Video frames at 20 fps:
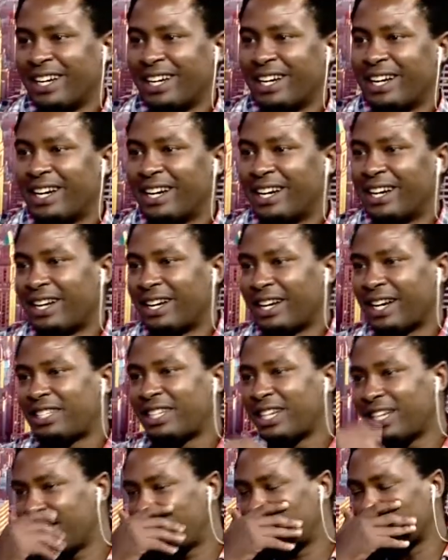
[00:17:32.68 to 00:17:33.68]
Uh,
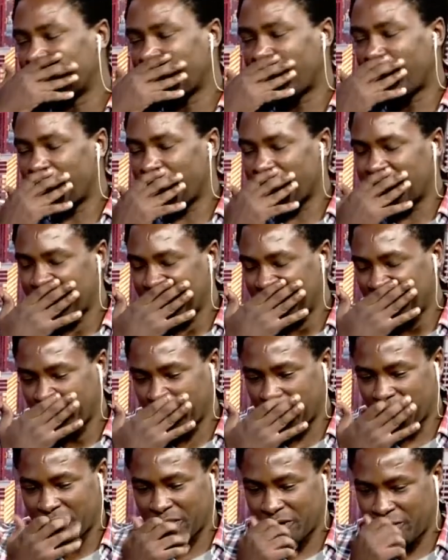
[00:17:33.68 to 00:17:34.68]
actually, it was a conversation
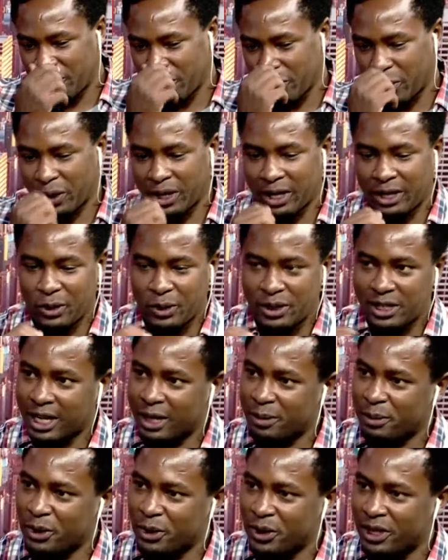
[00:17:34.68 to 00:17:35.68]
over the phone, and you were
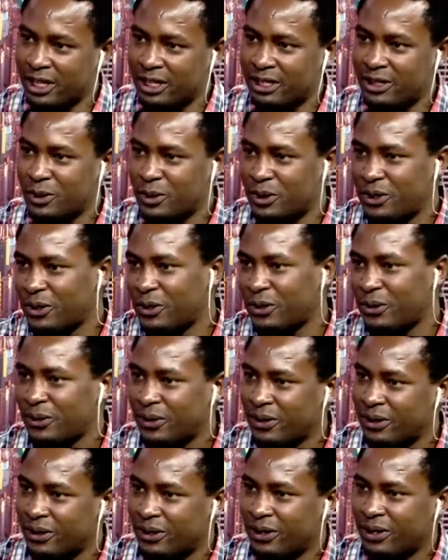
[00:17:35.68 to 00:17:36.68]
telling me you're in the studio.
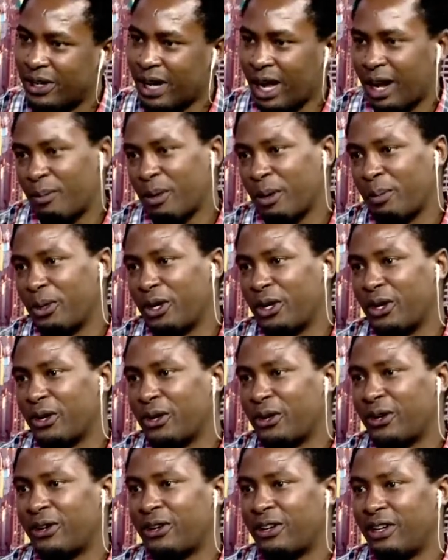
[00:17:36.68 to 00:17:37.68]
Mm-hmm. Album
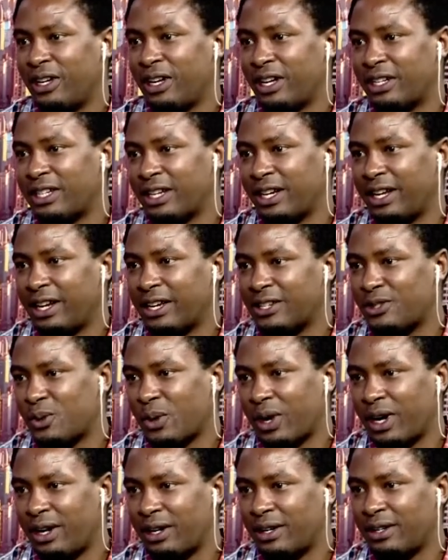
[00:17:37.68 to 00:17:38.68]
deal
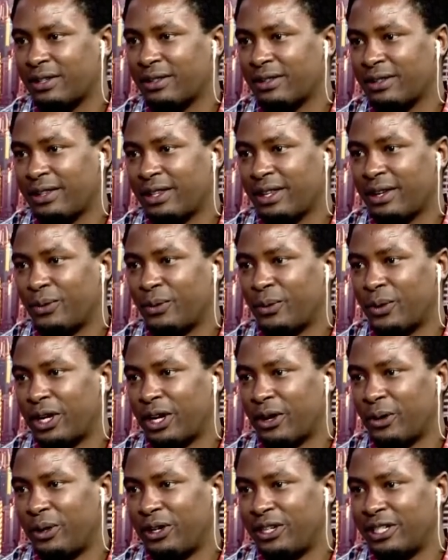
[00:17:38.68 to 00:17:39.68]
inatengenezwa. Yes, sir.
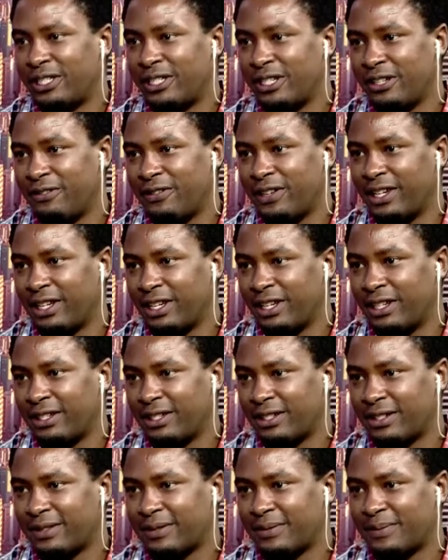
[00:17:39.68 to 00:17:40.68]
When are we receiving it?